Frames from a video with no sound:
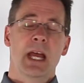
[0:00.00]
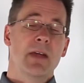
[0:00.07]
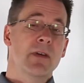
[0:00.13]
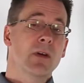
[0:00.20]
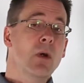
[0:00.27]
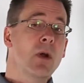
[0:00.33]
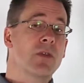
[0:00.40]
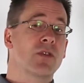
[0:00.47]

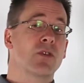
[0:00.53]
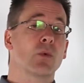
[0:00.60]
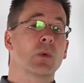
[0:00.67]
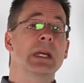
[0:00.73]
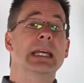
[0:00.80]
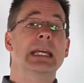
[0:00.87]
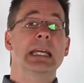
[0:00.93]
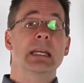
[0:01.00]
There are
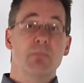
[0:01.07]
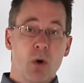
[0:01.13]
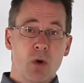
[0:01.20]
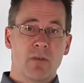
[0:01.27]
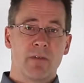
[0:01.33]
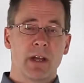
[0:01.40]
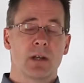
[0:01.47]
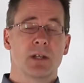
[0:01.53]
three key
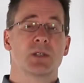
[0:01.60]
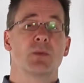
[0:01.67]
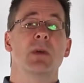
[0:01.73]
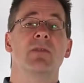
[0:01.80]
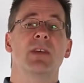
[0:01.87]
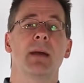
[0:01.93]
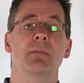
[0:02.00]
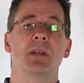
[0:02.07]
motivators
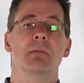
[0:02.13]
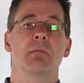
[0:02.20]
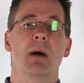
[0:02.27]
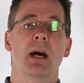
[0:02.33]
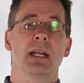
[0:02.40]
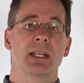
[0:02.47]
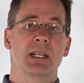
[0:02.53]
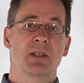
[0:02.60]
we've kept in
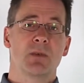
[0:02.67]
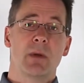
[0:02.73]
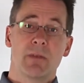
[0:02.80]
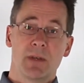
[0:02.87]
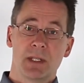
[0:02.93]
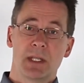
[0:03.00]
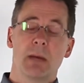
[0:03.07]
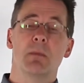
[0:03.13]
mind as we've
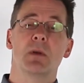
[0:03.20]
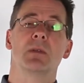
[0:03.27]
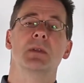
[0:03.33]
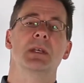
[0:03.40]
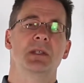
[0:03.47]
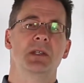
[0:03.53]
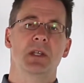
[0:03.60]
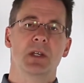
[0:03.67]
assembled
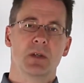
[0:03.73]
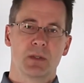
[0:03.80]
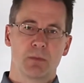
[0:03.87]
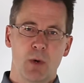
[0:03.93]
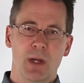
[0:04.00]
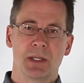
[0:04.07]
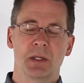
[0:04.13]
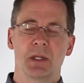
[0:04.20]
this year's
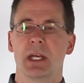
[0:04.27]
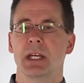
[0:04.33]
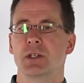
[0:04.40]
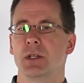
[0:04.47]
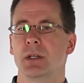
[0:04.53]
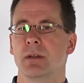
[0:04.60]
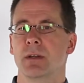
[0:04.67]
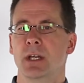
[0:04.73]

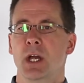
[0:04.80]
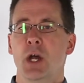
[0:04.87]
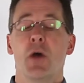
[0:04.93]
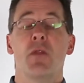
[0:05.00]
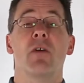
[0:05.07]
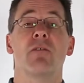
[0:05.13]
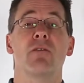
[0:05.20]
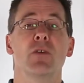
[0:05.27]
presentation.
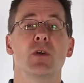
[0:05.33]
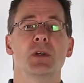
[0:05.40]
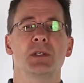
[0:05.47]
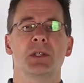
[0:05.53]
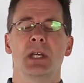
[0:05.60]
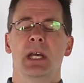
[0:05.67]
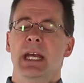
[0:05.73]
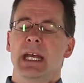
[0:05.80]
The
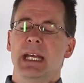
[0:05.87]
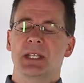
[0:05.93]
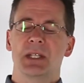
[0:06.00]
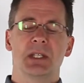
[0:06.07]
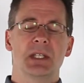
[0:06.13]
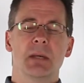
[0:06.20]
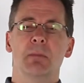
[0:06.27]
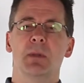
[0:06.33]
first is
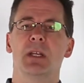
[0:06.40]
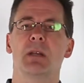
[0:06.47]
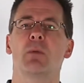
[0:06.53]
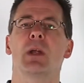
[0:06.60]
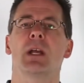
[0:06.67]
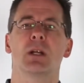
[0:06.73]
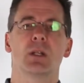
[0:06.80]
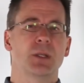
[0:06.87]
simply to
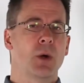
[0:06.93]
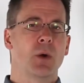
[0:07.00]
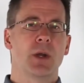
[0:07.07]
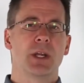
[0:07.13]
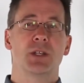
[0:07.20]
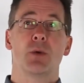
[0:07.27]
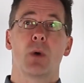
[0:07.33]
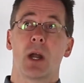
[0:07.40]
bring
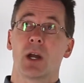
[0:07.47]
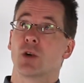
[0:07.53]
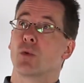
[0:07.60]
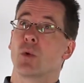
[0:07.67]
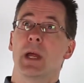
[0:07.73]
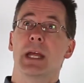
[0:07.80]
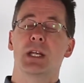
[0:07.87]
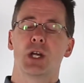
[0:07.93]
glory to our
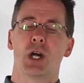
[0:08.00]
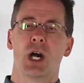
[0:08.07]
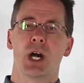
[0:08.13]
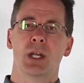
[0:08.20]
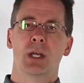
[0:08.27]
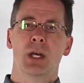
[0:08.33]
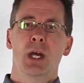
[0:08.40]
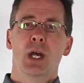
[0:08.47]
great
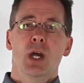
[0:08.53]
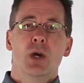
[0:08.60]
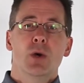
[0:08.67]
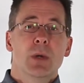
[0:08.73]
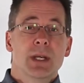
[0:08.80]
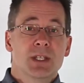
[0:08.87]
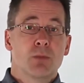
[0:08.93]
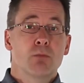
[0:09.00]
God,
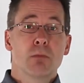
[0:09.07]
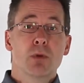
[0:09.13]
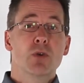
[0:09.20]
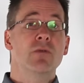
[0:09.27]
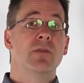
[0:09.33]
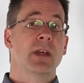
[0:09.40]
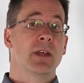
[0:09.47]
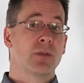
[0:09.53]
who is
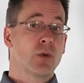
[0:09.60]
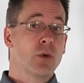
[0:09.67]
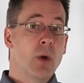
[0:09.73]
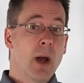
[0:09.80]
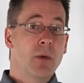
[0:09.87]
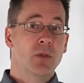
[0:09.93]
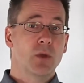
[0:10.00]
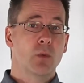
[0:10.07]
moving
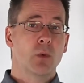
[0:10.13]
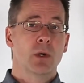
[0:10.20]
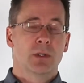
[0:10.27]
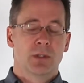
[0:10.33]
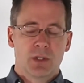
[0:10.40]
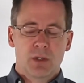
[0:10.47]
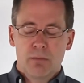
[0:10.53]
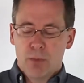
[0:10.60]
throughout the
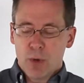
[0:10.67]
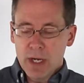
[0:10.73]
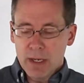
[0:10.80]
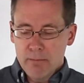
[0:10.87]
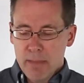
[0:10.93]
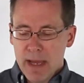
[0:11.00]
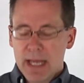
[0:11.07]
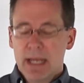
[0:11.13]
world to
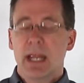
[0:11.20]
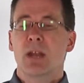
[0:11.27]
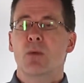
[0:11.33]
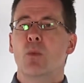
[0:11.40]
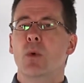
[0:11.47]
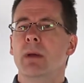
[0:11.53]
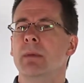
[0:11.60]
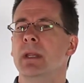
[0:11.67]
bring men and
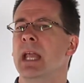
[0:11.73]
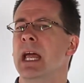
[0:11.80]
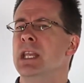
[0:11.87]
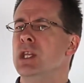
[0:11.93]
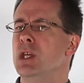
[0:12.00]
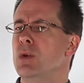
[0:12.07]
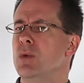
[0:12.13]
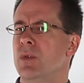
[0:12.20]
women
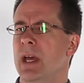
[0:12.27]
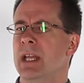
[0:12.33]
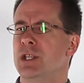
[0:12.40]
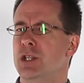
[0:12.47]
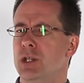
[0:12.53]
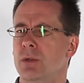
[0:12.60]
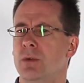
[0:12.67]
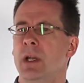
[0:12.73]
and youth and
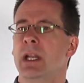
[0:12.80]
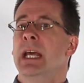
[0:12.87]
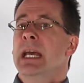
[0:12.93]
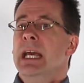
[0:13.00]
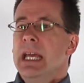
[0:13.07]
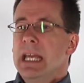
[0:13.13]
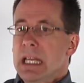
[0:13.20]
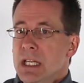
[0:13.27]
children
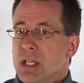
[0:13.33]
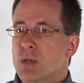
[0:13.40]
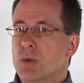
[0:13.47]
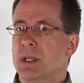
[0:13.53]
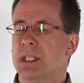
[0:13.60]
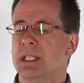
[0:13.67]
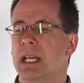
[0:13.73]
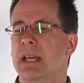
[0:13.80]
into
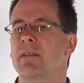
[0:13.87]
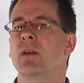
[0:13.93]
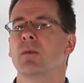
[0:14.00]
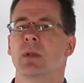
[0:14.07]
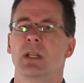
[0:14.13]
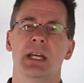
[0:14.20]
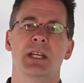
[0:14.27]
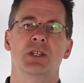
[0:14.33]
a saving
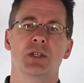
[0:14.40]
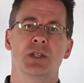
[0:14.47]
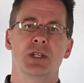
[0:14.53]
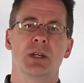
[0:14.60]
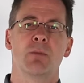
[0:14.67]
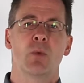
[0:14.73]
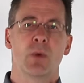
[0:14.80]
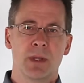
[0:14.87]

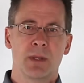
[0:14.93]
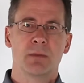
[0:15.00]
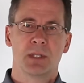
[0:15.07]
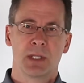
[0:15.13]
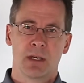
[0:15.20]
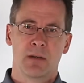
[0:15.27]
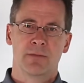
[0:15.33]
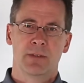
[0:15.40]
relationship with
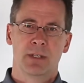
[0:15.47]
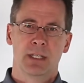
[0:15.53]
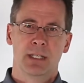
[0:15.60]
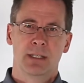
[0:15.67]
Himself.